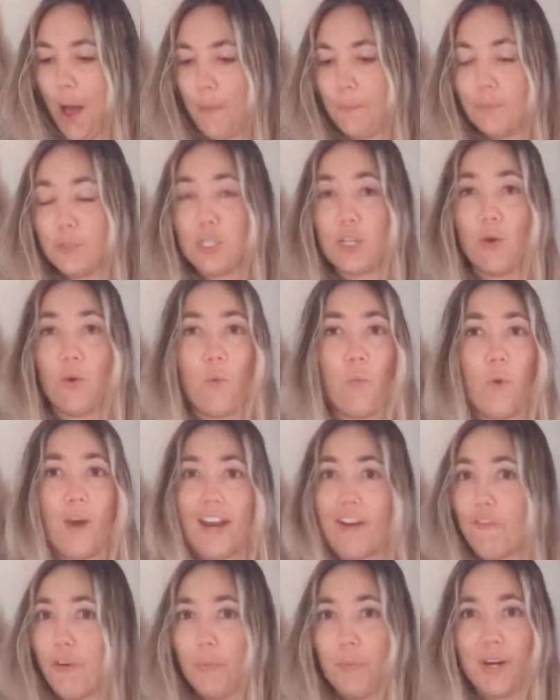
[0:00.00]
So
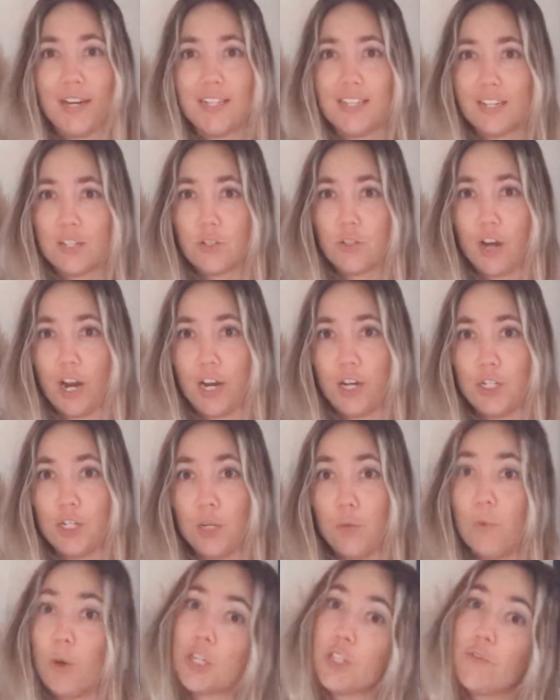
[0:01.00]
whatever pricing strategy
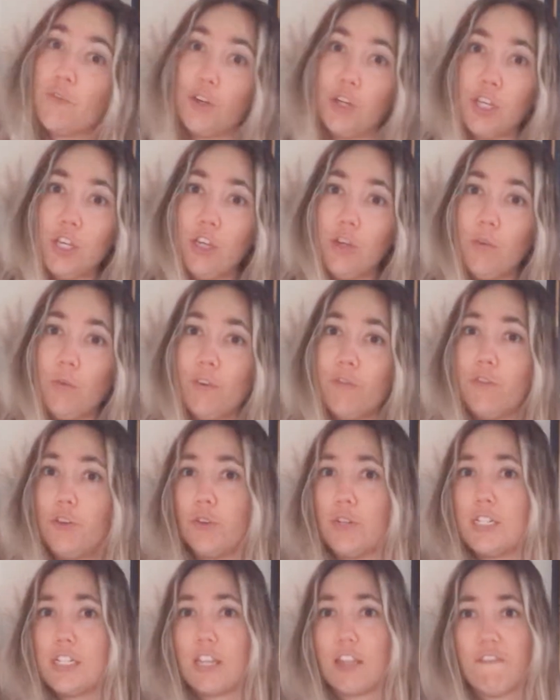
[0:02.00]
works for you, if
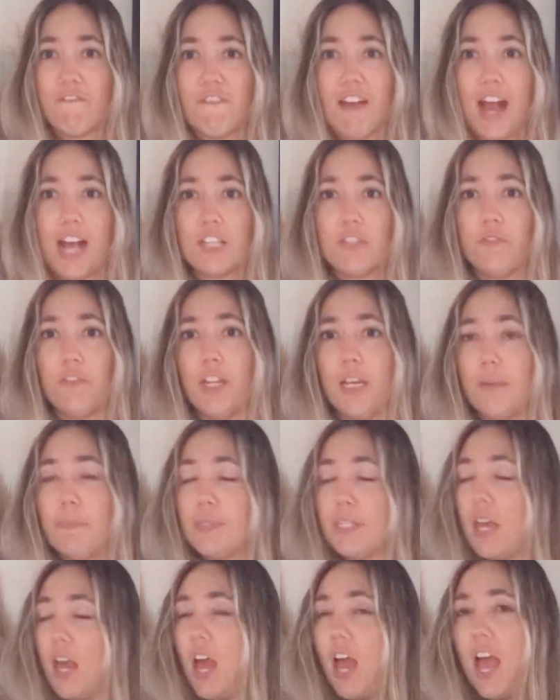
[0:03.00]
you're into the fast
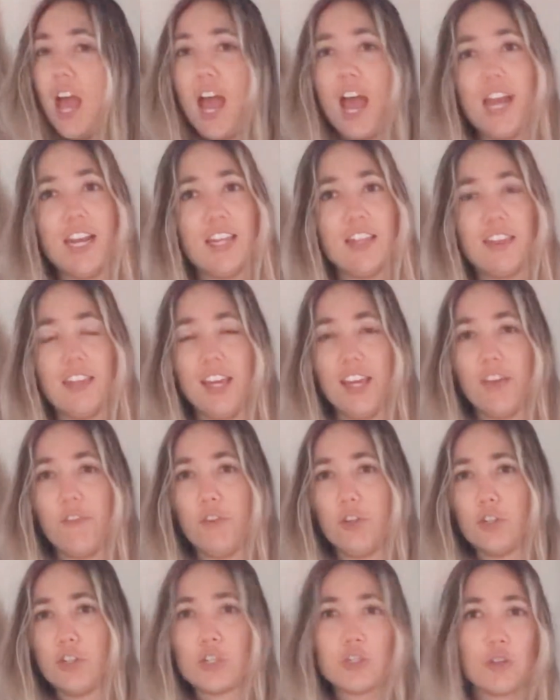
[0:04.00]
flips, anything,
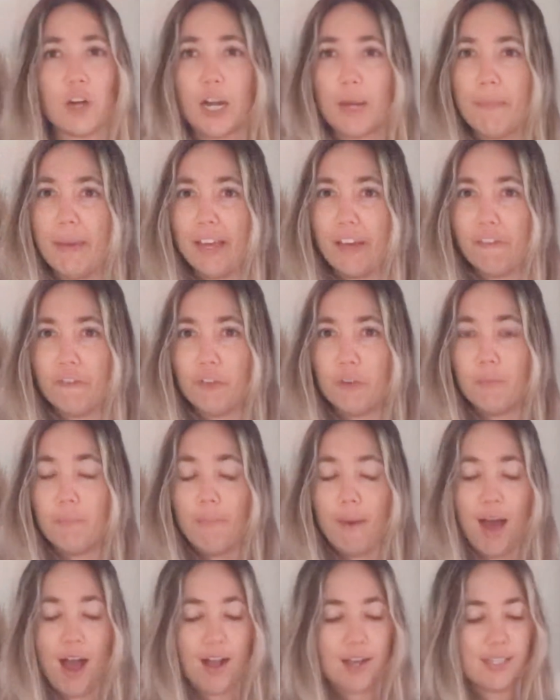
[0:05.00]
if you're just trying to make a few
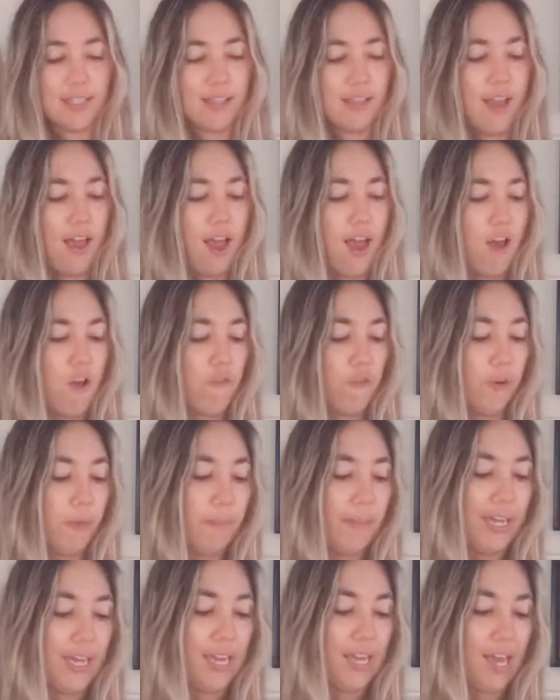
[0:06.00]
bucks. For
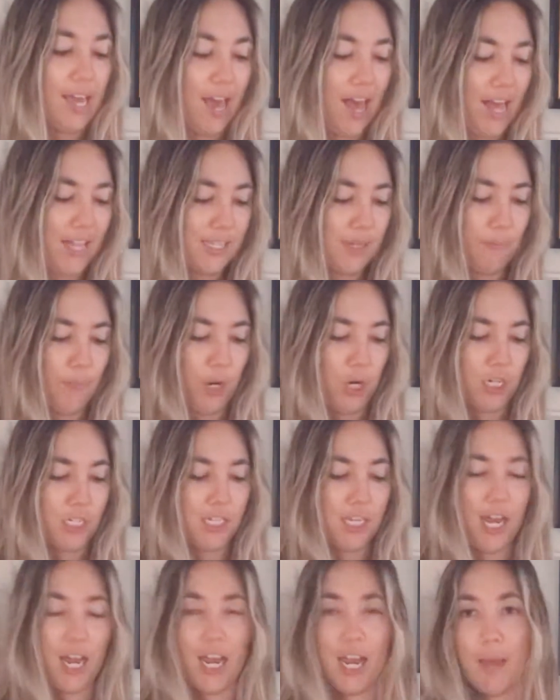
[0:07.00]
me, as a
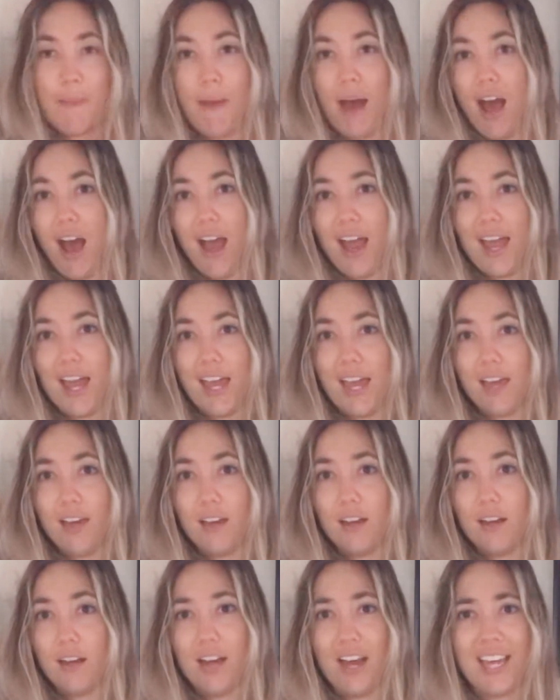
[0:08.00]
part-time, I
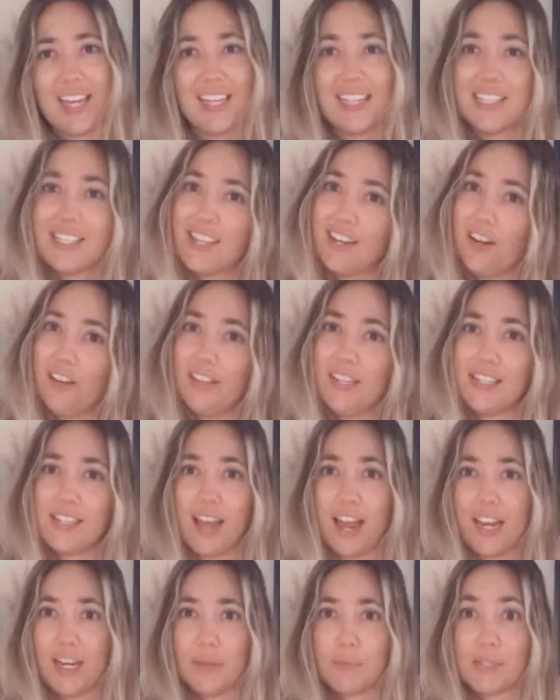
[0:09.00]
can sit on these
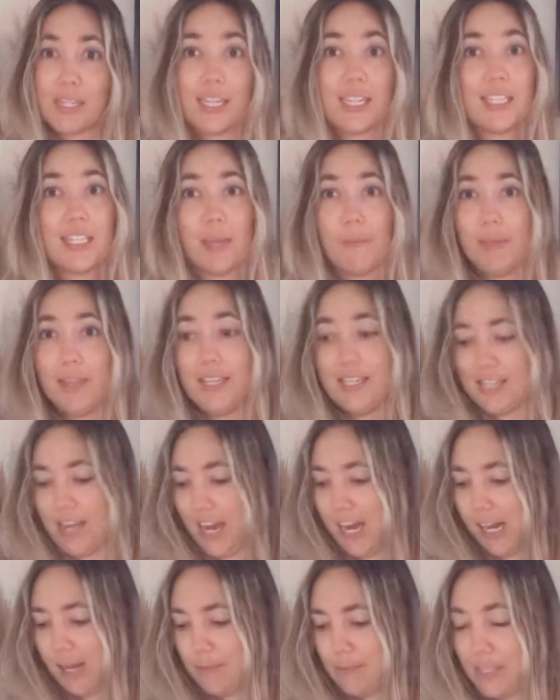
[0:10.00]
items. Like some of these
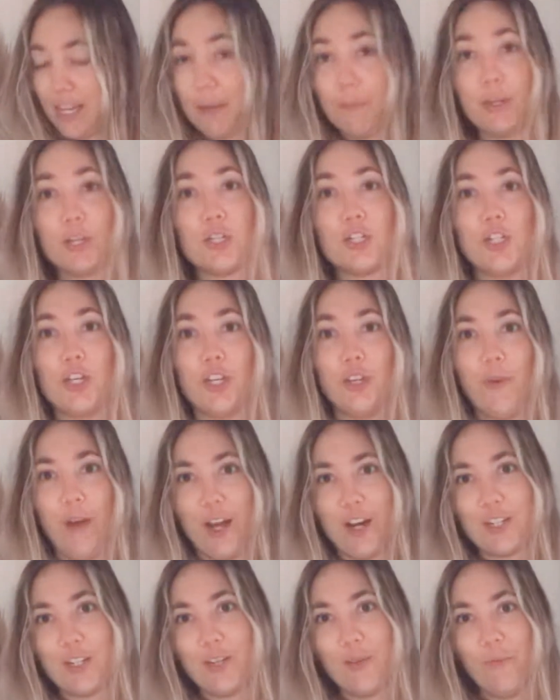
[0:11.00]
items, I'm gonna show you
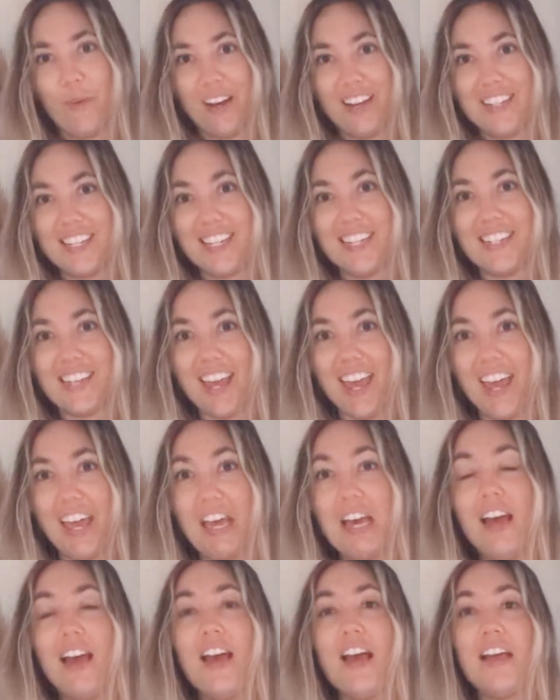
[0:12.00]
actually one
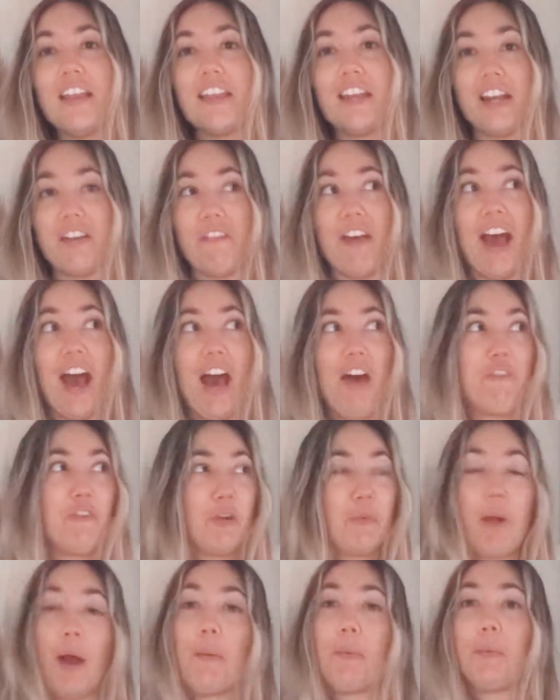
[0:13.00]
today that I've had
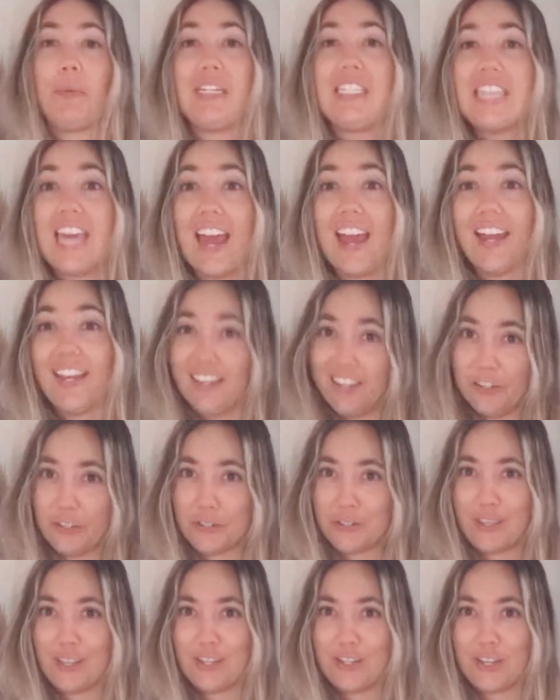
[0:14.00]
for probably 10
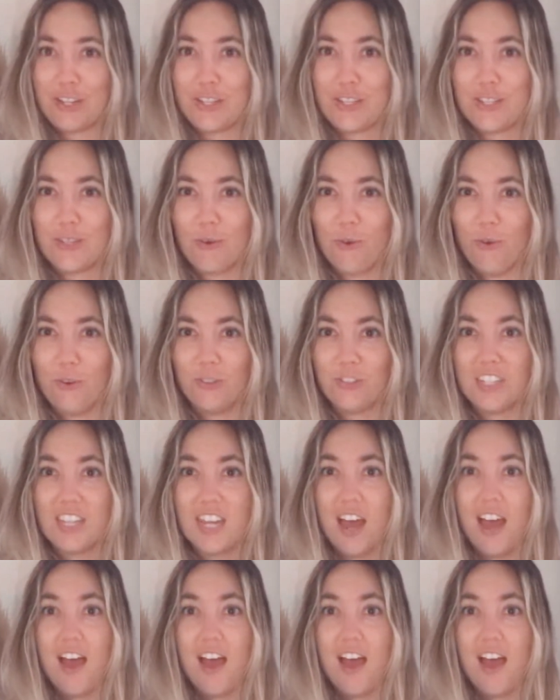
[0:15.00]
years that just sold.